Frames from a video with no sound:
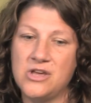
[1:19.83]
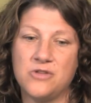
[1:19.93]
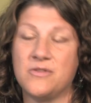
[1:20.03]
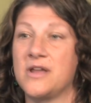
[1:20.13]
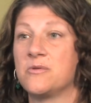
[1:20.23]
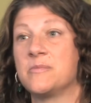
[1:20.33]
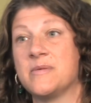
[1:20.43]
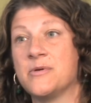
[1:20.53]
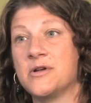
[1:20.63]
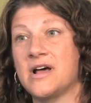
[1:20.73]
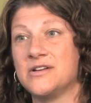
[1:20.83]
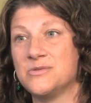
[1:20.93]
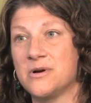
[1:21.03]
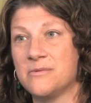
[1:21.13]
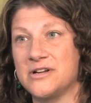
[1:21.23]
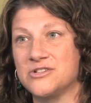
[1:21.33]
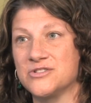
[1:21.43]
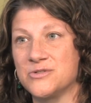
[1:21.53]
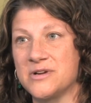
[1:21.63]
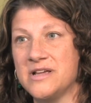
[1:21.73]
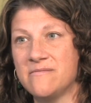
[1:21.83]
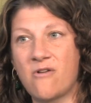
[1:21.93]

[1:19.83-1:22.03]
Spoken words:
You then will be put onto our registry.